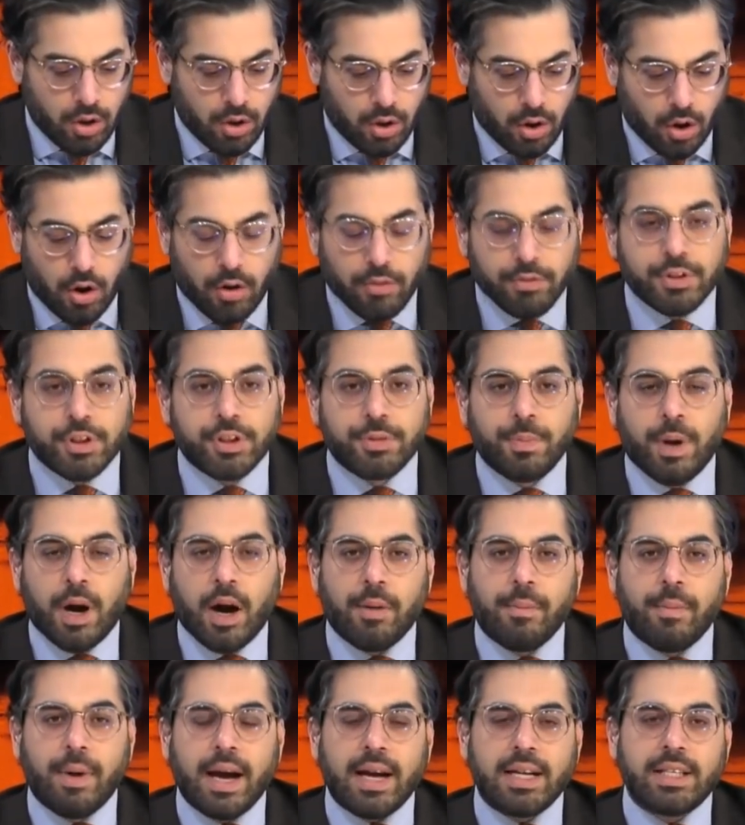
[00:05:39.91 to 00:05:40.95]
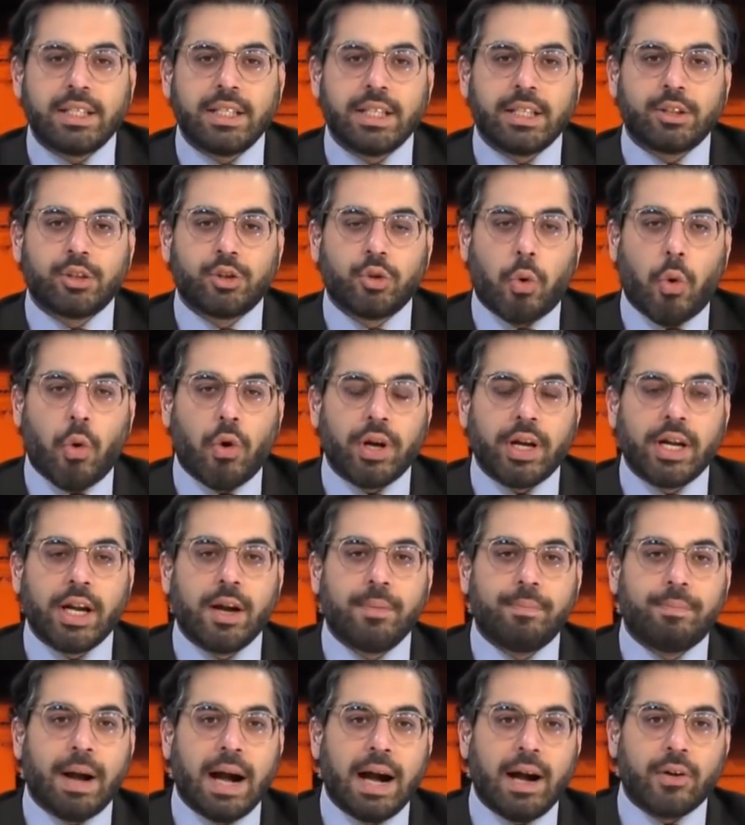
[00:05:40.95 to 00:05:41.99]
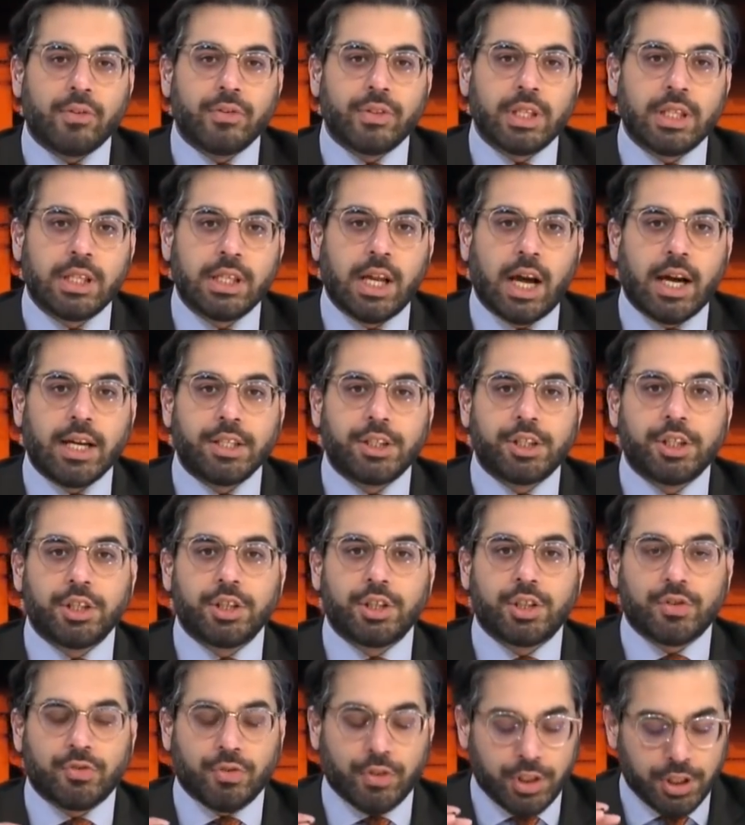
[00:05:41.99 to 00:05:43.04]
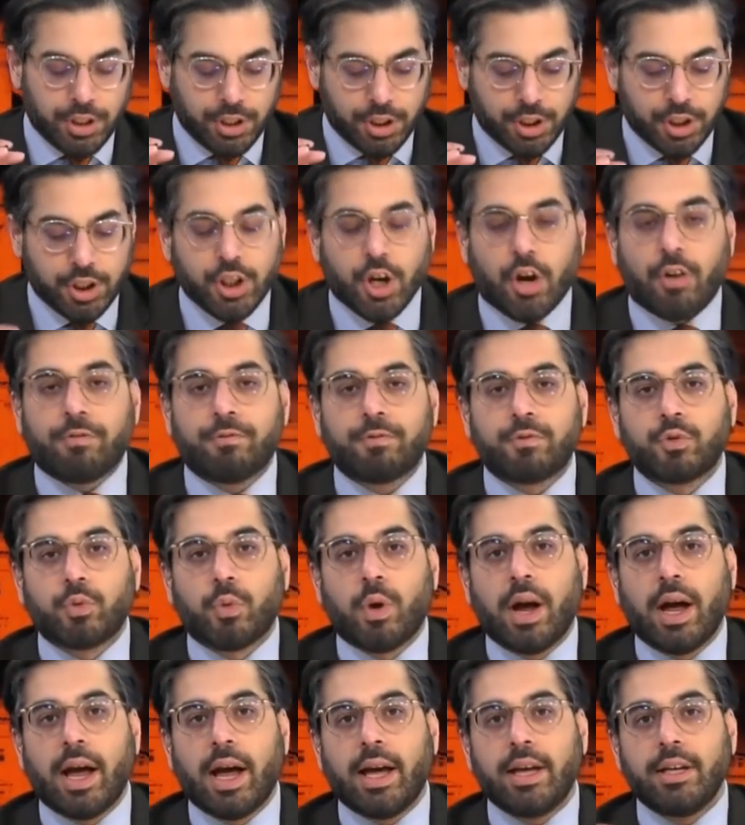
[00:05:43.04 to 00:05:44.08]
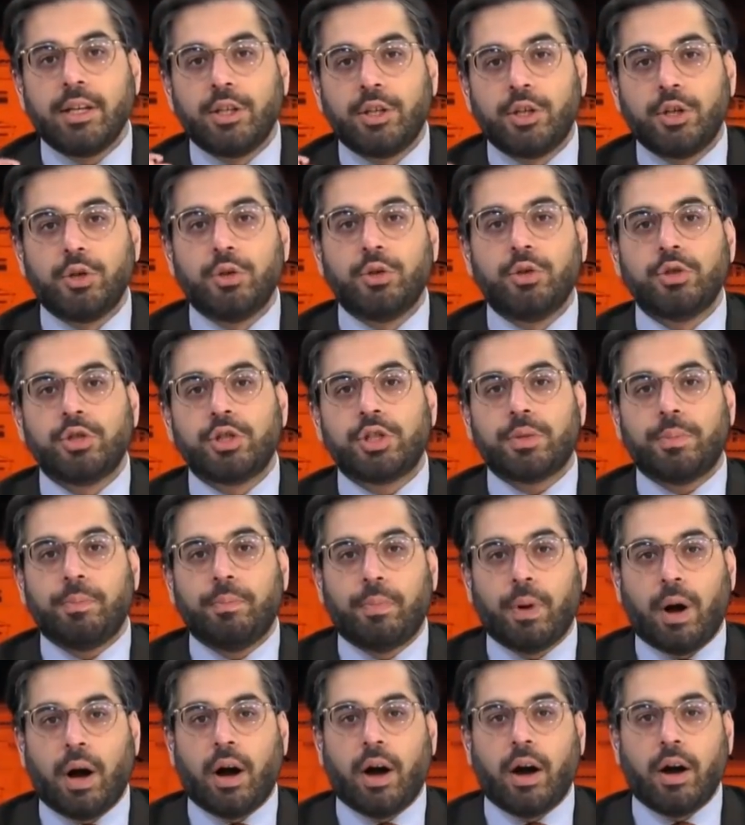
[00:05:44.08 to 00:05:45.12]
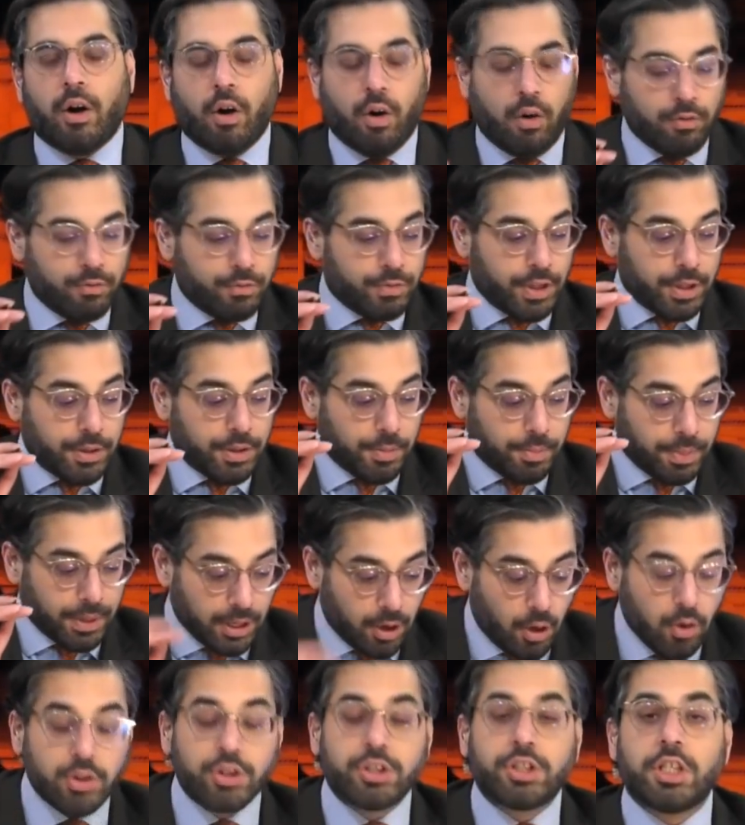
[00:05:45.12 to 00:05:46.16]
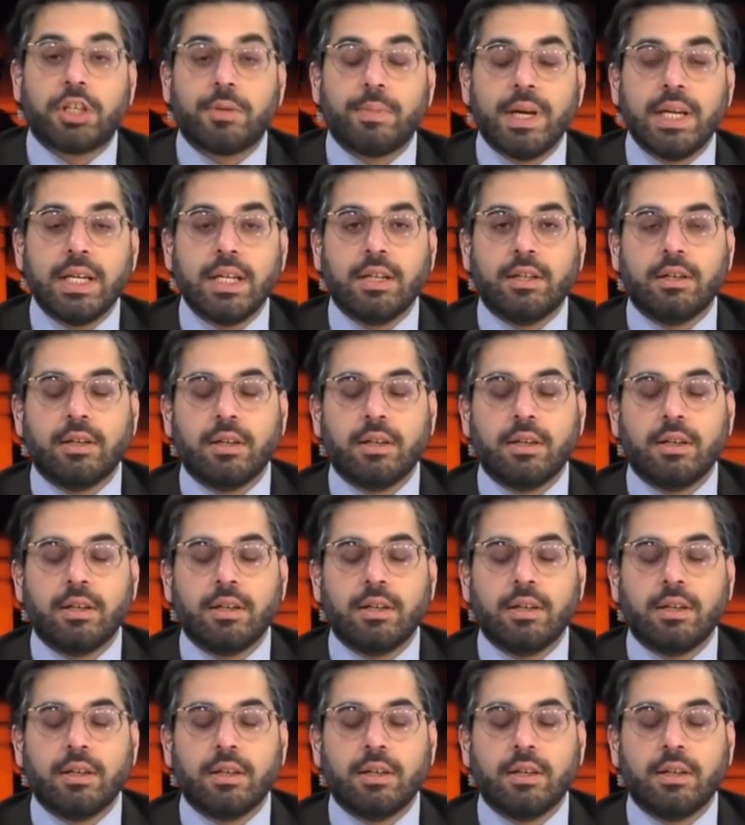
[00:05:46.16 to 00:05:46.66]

of Smartmatic, talking about the license for the software used that belongs to Dominion,